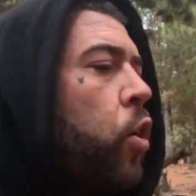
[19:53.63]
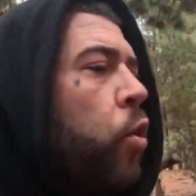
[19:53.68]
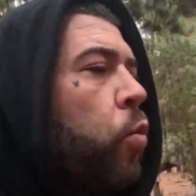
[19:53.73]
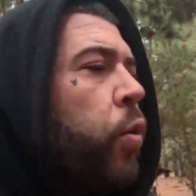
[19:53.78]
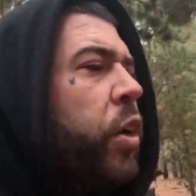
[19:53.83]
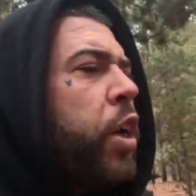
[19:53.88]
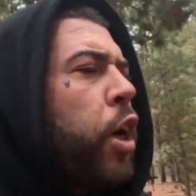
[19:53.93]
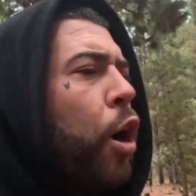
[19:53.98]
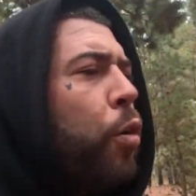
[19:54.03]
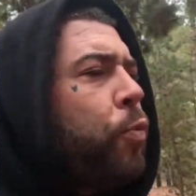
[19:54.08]

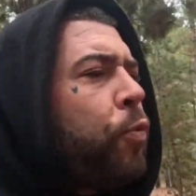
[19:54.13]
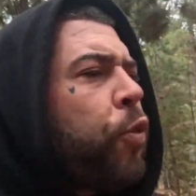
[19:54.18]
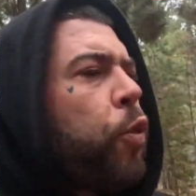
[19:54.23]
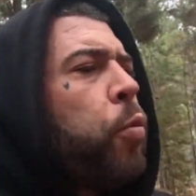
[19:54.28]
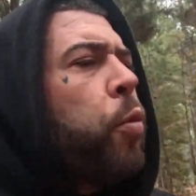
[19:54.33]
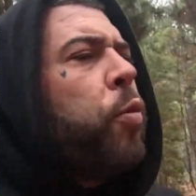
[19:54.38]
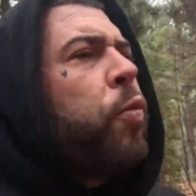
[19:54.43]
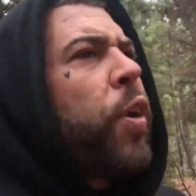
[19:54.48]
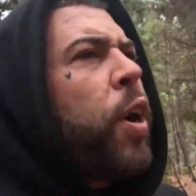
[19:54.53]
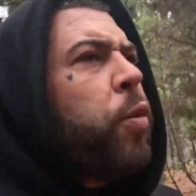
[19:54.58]
We come
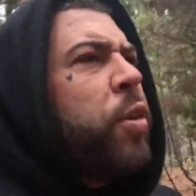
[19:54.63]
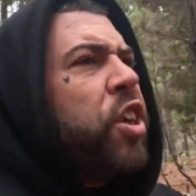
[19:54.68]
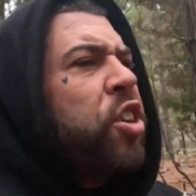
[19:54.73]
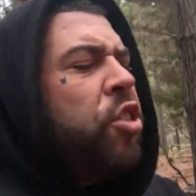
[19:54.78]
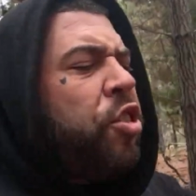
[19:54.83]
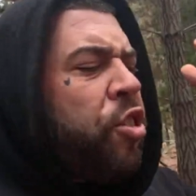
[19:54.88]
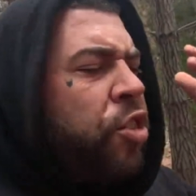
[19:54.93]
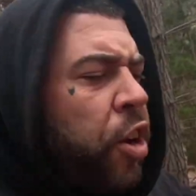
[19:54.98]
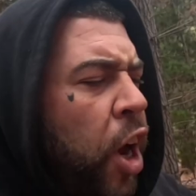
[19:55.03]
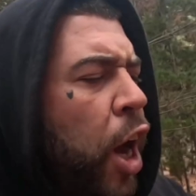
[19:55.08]
from a very
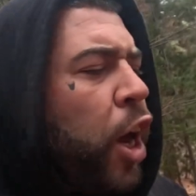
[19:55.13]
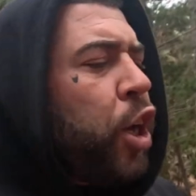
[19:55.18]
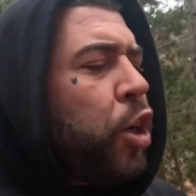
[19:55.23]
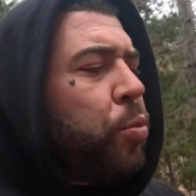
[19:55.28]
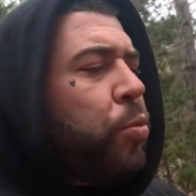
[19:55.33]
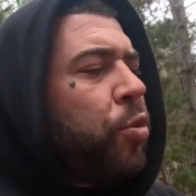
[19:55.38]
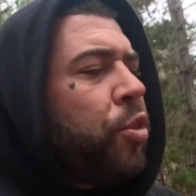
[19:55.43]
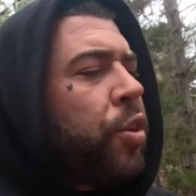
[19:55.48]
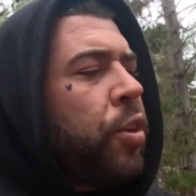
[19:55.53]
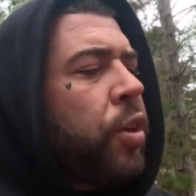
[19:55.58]

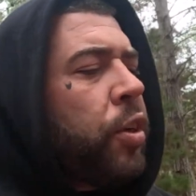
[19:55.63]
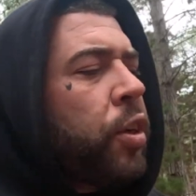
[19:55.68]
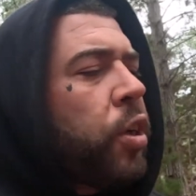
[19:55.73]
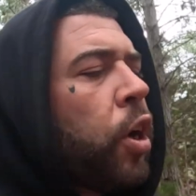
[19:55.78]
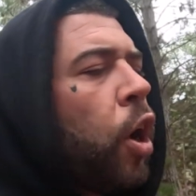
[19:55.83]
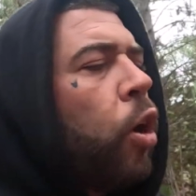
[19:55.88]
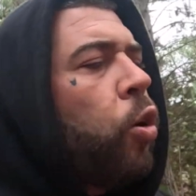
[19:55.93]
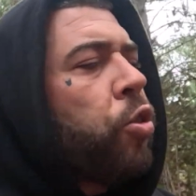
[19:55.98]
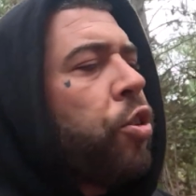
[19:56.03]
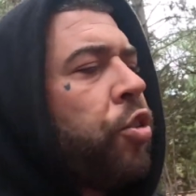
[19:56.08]
shamed
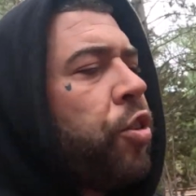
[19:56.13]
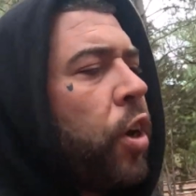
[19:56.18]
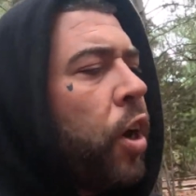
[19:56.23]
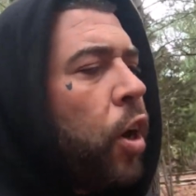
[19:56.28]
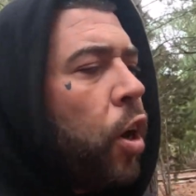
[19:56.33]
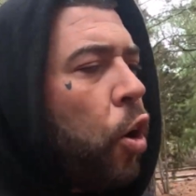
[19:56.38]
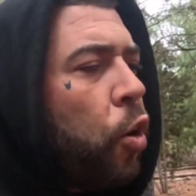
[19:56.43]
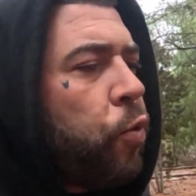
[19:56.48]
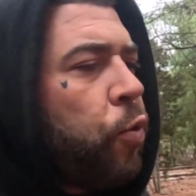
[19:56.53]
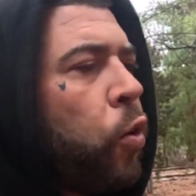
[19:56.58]
culture
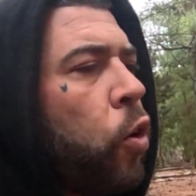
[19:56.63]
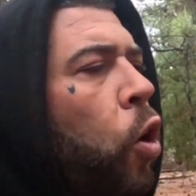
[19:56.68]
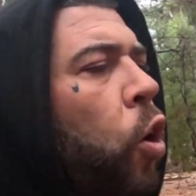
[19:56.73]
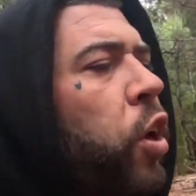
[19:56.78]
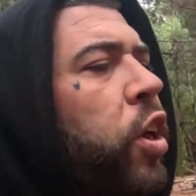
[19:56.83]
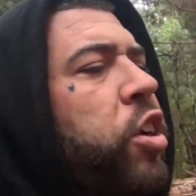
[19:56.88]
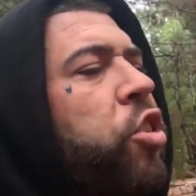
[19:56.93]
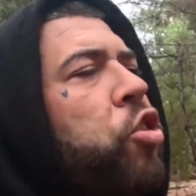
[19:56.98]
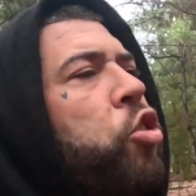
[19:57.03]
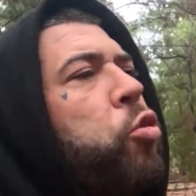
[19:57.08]
of
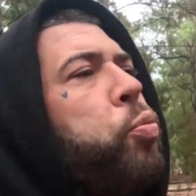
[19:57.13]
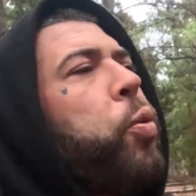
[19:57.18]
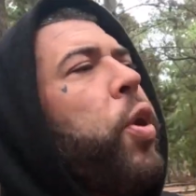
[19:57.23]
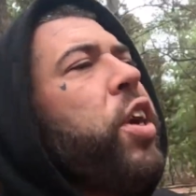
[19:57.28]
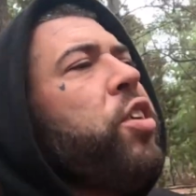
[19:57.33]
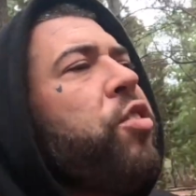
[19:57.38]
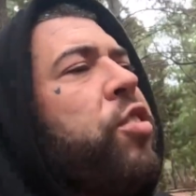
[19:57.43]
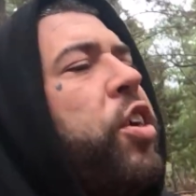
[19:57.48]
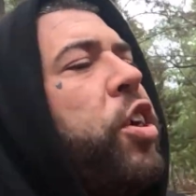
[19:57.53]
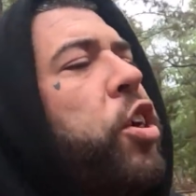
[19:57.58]
not
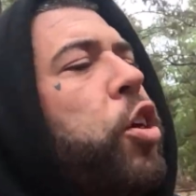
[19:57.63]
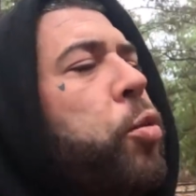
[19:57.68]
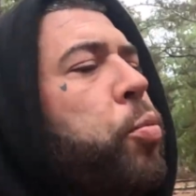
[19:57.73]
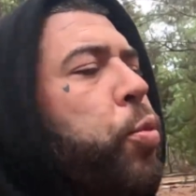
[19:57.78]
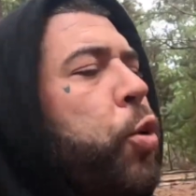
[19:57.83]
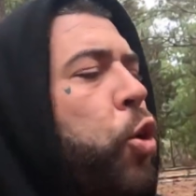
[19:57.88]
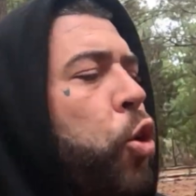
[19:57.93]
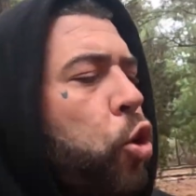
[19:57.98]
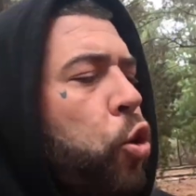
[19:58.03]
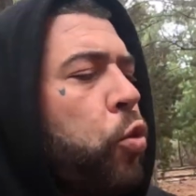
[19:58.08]
expressing your
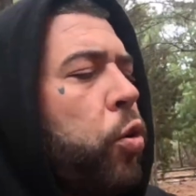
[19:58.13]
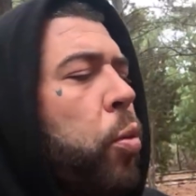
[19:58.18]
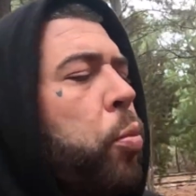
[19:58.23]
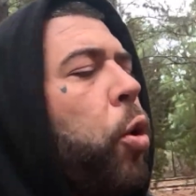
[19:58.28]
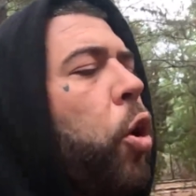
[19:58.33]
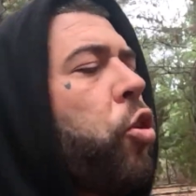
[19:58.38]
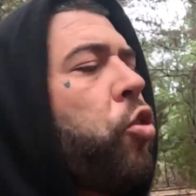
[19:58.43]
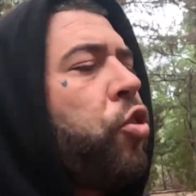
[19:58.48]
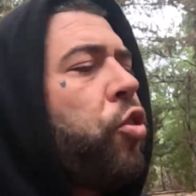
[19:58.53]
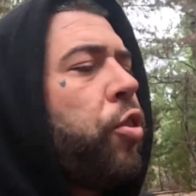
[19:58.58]
pure
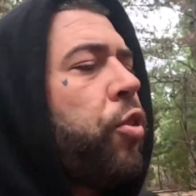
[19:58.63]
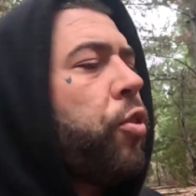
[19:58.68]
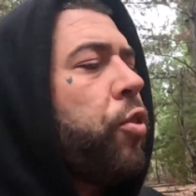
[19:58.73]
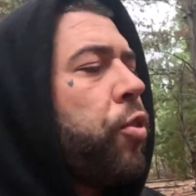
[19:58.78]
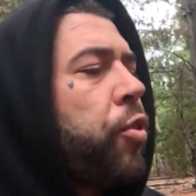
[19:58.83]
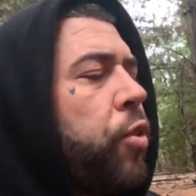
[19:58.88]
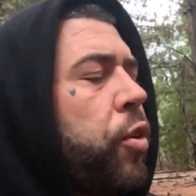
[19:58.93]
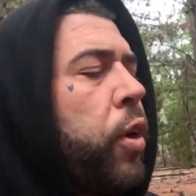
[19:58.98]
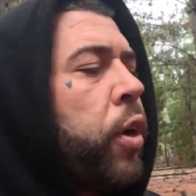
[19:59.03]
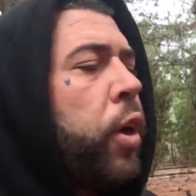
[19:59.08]

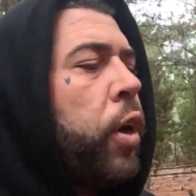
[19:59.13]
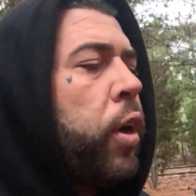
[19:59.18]
emotions,